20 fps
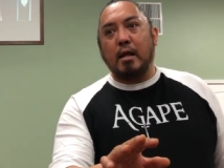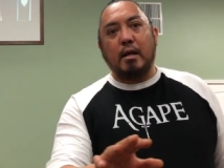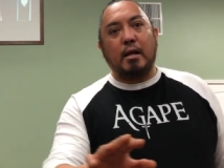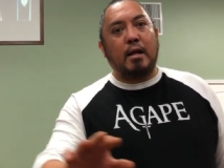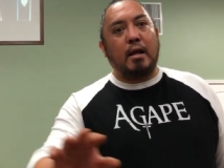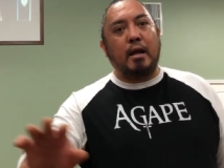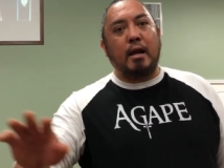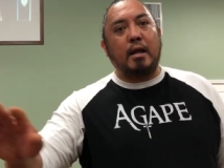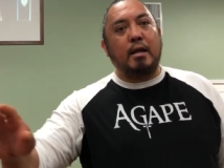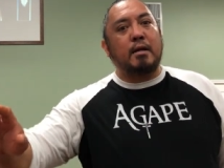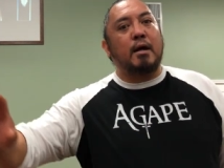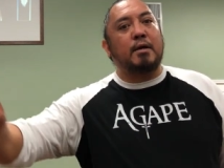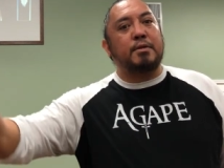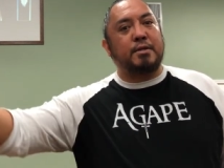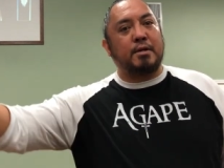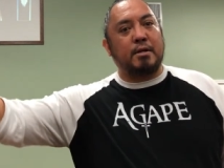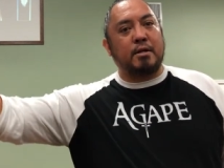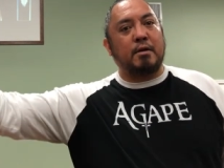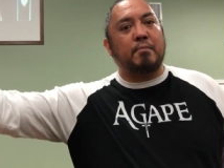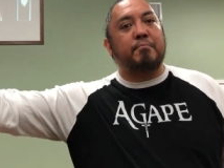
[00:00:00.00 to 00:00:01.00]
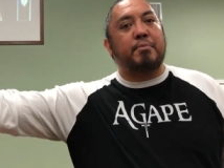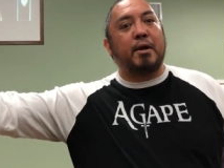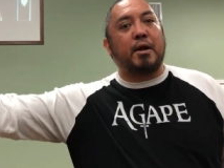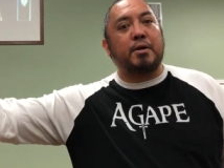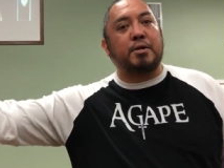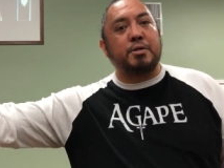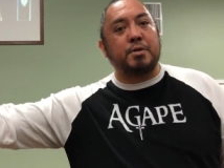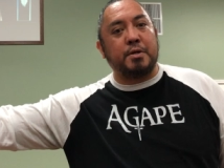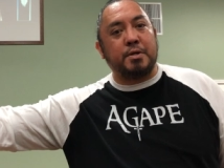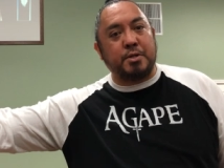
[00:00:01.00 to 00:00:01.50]
that ain't nothing
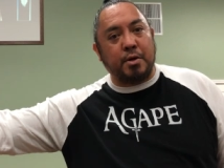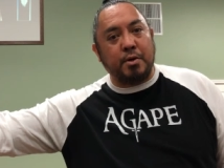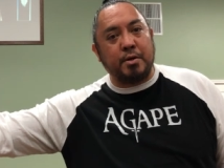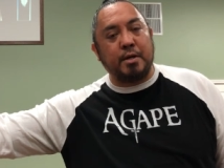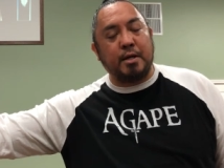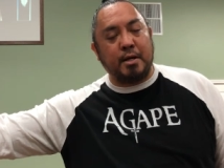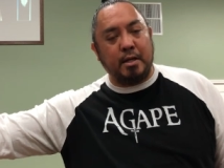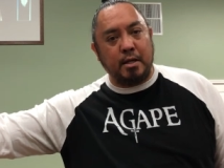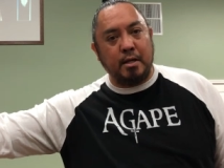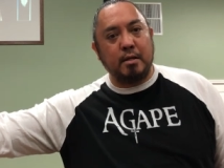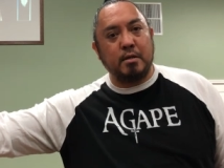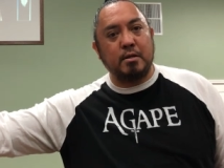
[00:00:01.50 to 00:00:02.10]
compared to eternity.